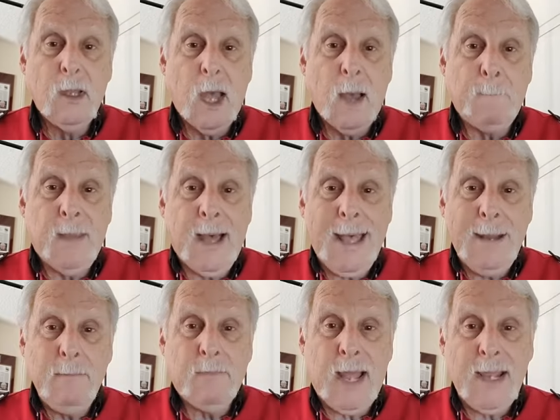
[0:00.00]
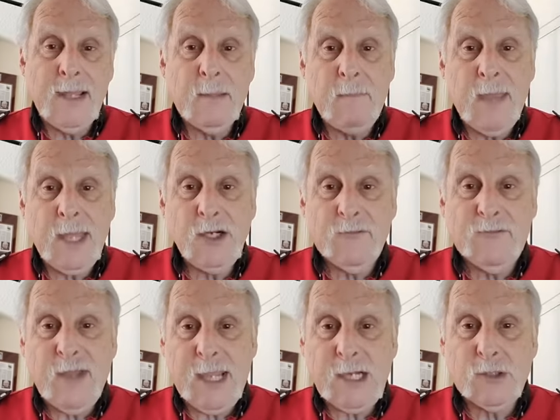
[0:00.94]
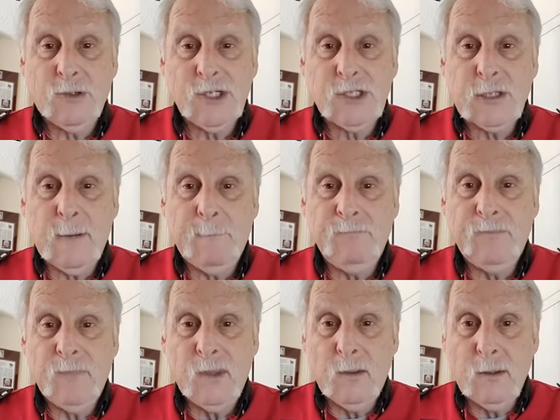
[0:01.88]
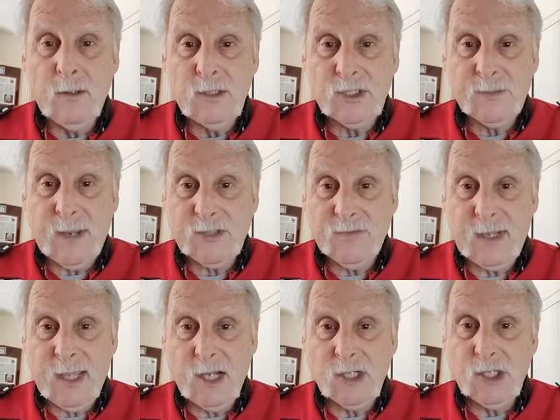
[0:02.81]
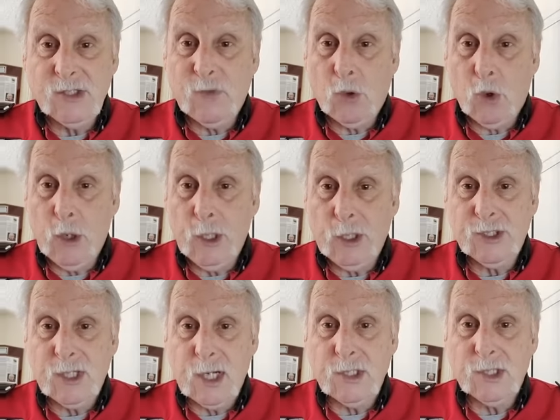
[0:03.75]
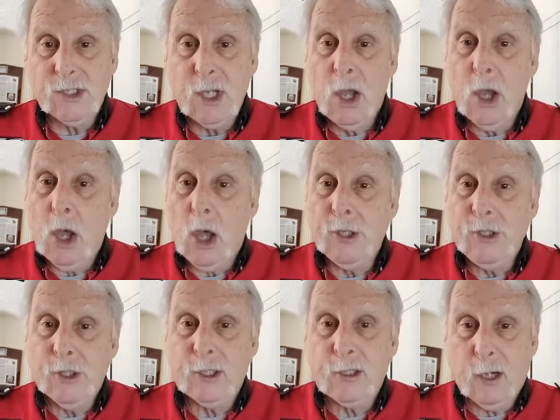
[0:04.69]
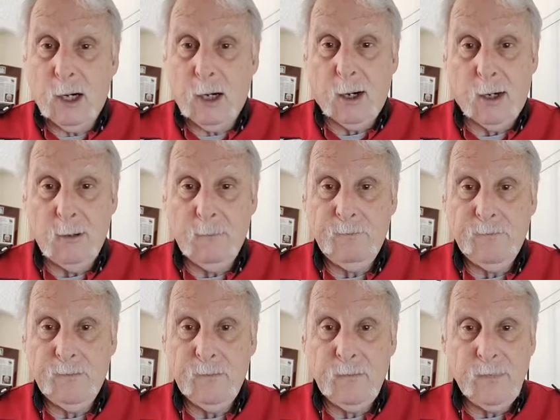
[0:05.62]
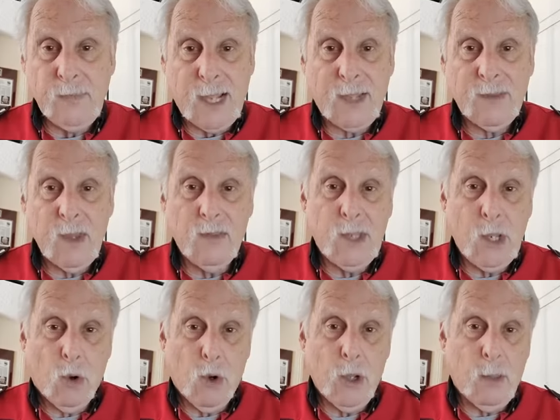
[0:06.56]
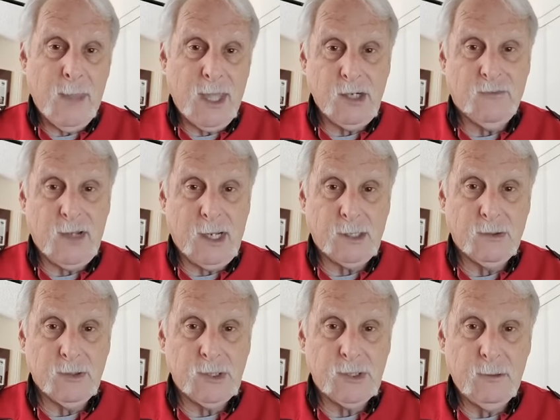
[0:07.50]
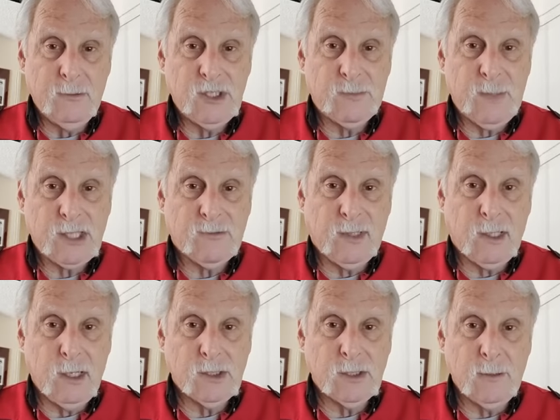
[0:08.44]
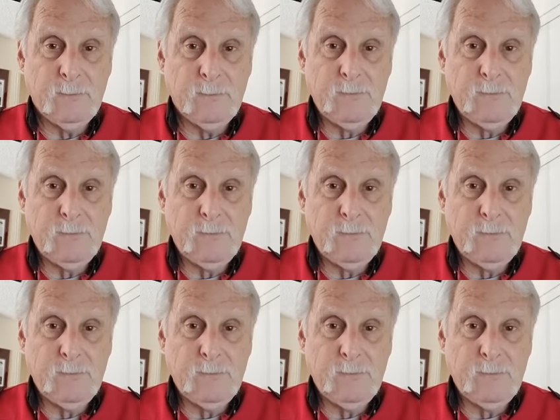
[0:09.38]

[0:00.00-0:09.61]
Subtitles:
abide by the manufacturer's specifications for oil changes on your car, not the oil manufacturer's specification.